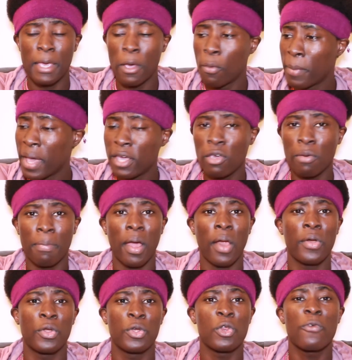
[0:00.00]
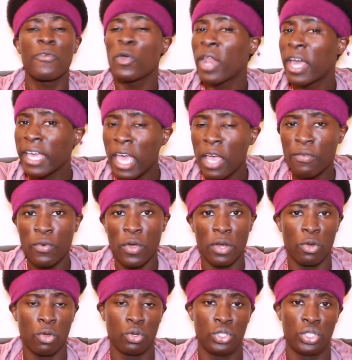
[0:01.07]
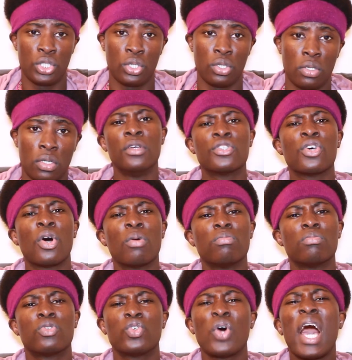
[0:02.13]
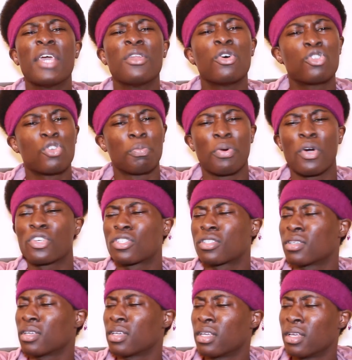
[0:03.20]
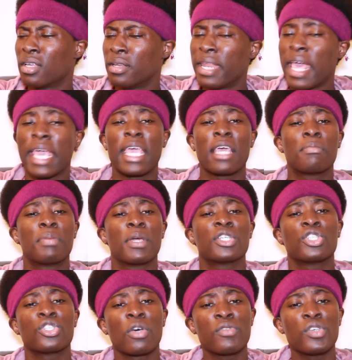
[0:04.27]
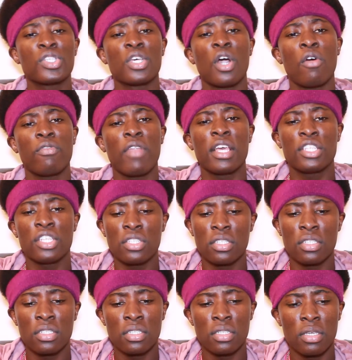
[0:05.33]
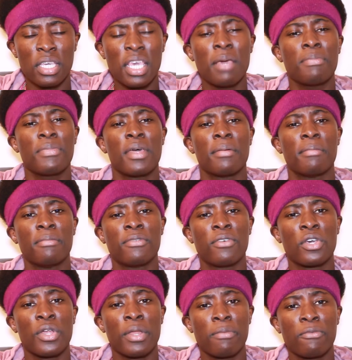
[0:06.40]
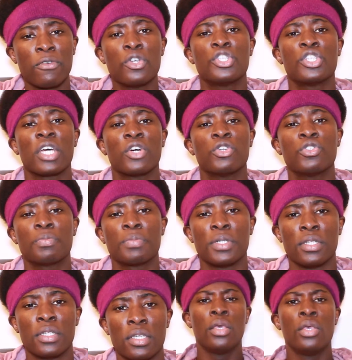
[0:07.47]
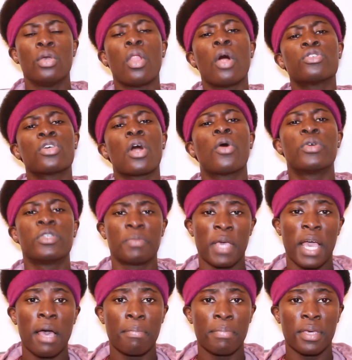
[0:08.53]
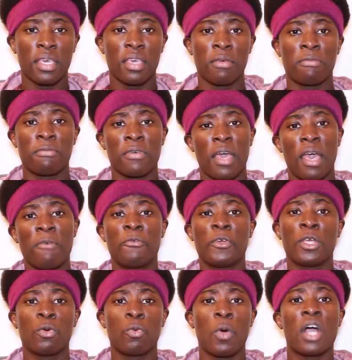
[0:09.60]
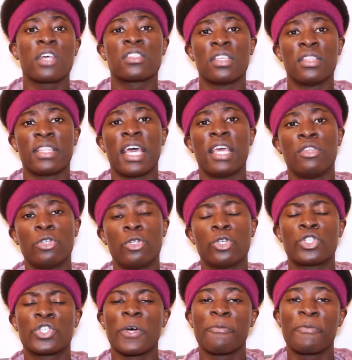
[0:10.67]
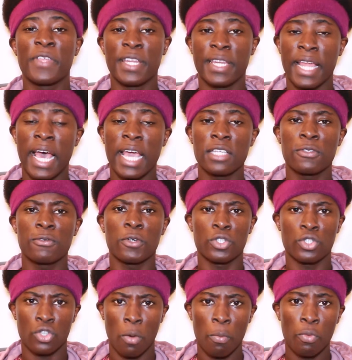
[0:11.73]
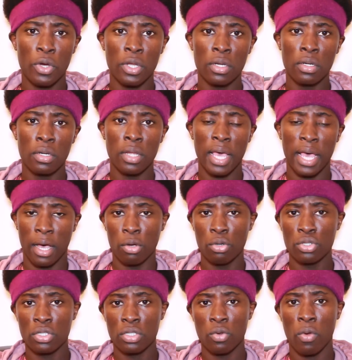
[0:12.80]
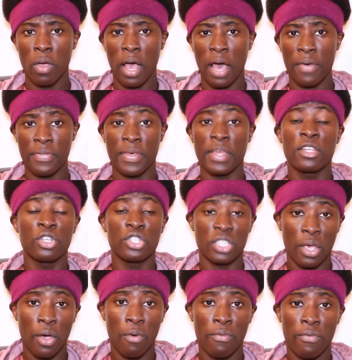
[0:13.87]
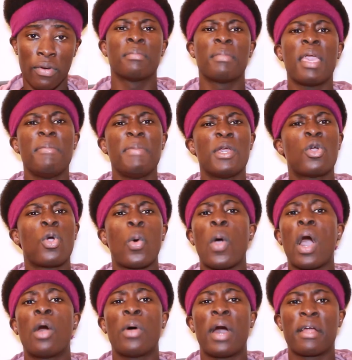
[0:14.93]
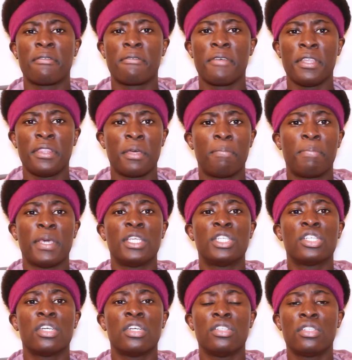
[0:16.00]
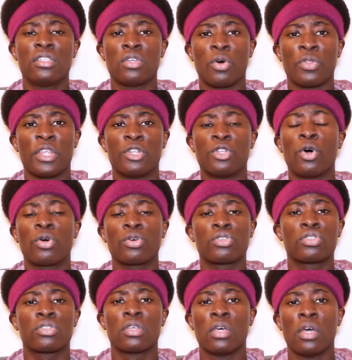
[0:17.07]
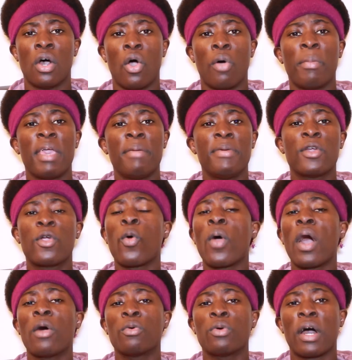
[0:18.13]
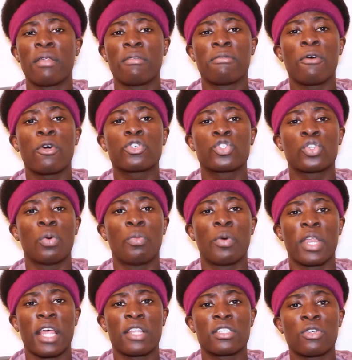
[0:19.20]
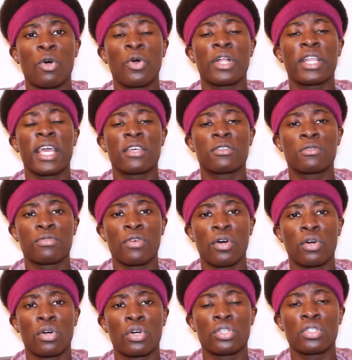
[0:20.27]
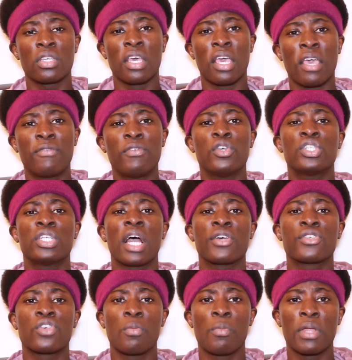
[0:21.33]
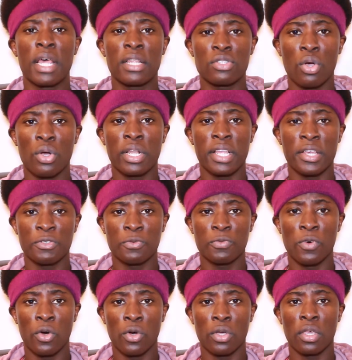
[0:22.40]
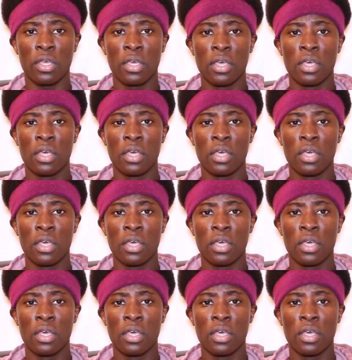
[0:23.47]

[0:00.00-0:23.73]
It'll make you paranoid. You feel like everyone knows you. So try not to post naked pictures of yourself, like just keep them for your future husband. You'll also always be happy if every once and then you do something nice for someone else other than yourself. Maybe go out and feed the pigeons or the ducks, or maybe go out and fuck someone that's ugly as fuck, because if you shag someone that's ugly as fuck,